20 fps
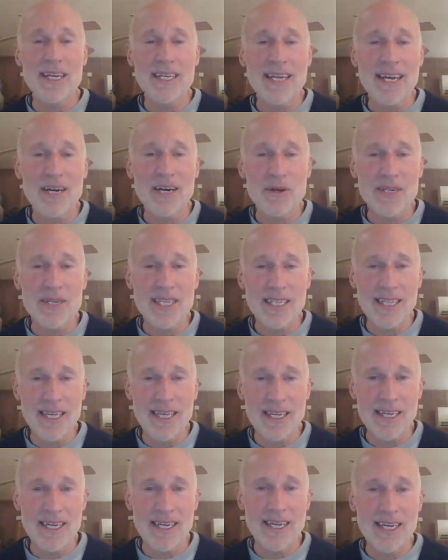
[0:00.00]
now in
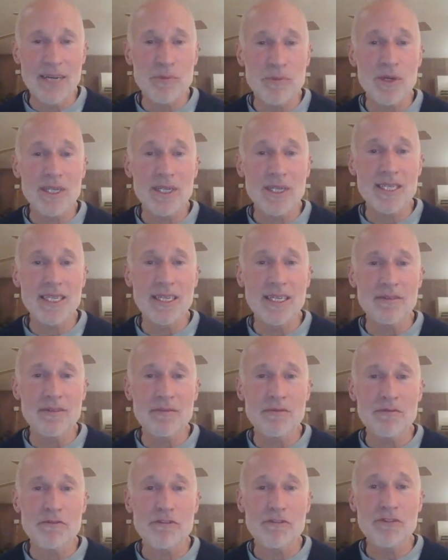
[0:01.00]
Atlanta, I'm
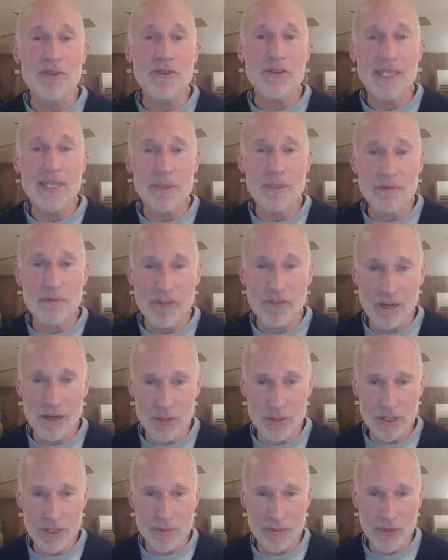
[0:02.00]
working Freedom
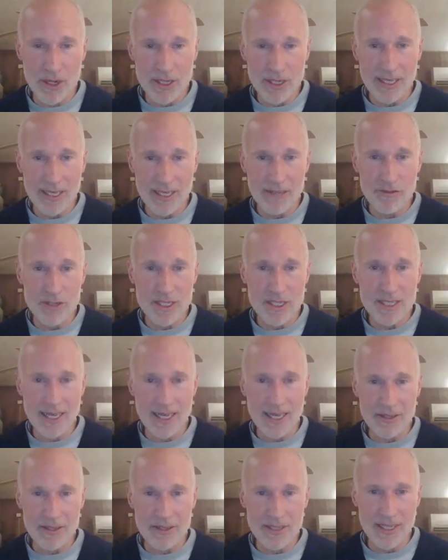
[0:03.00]
Farmers Market every
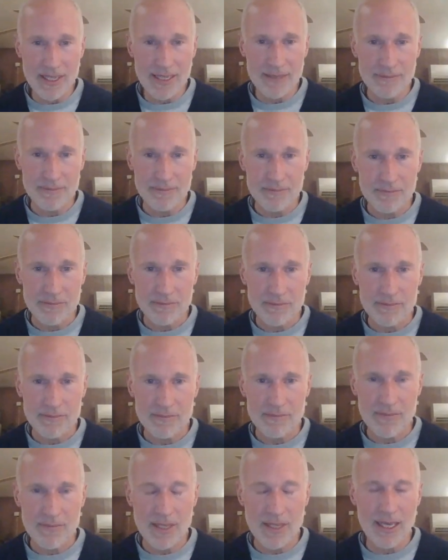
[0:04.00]
Saturday
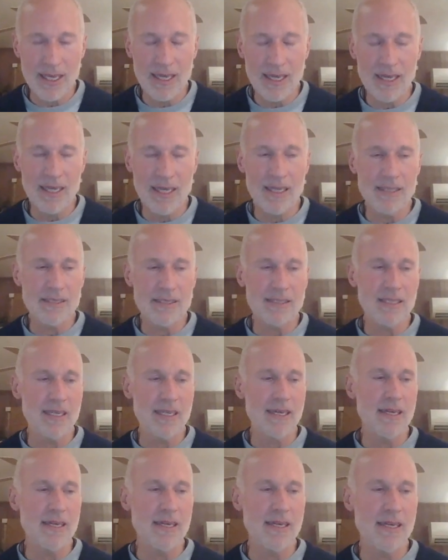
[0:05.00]
and
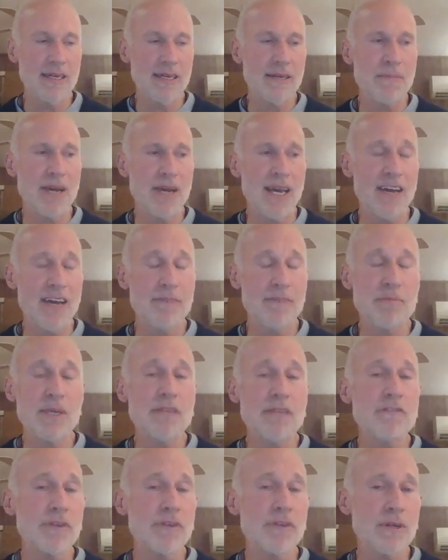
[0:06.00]
uh, have
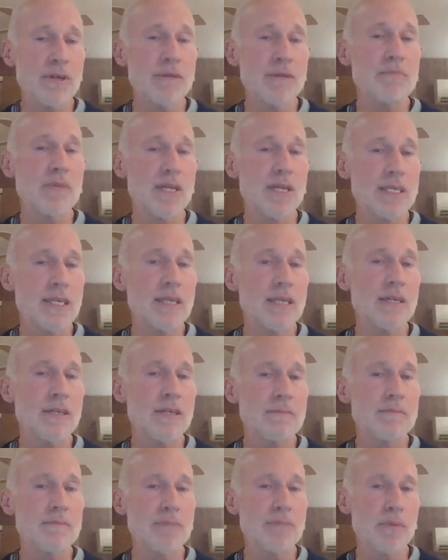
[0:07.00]
been for a
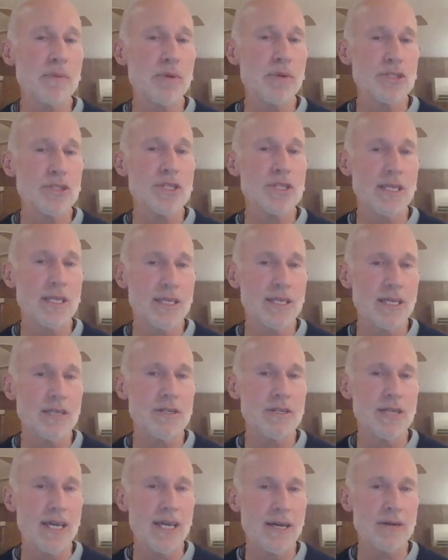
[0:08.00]
year, approaching a year
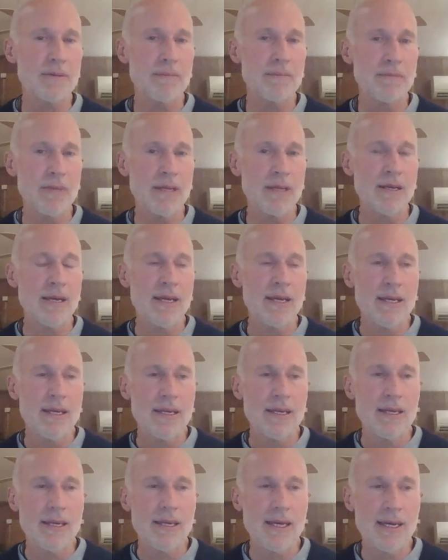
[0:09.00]
now.
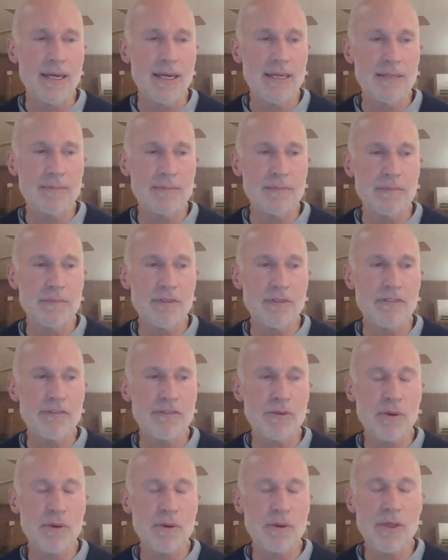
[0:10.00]
Um,
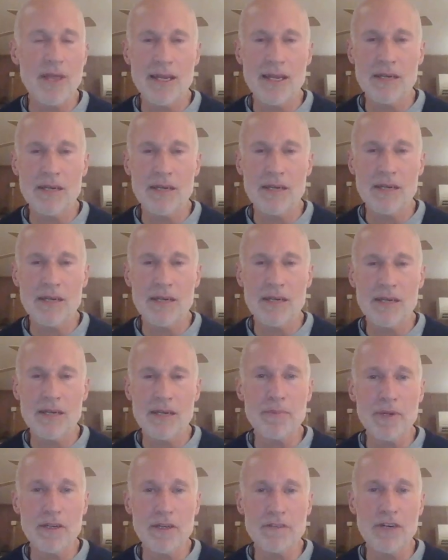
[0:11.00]
before that, I was at
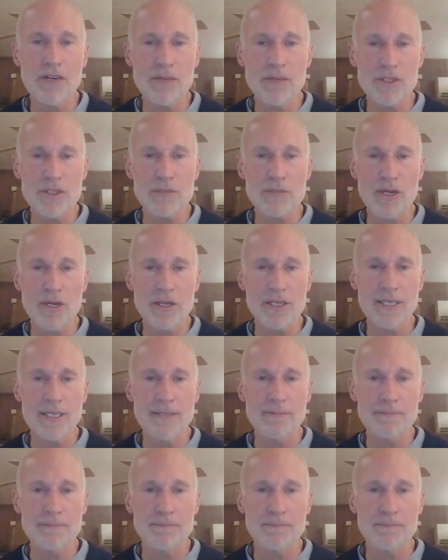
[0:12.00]
Grant Park Farmers Market.